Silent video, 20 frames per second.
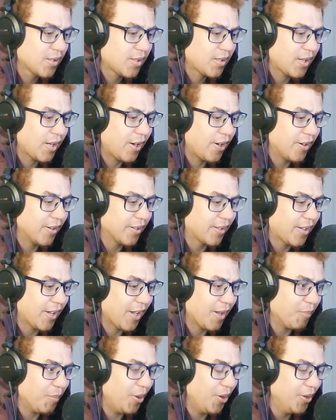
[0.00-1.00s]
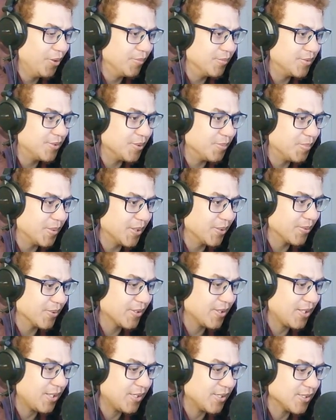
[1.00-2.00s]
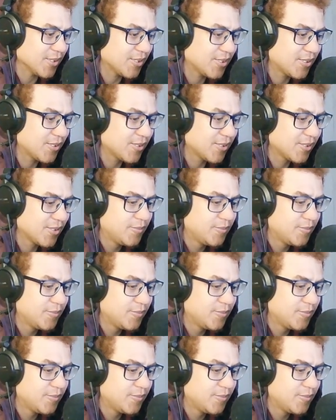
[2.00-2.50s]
Eren came home to be with us.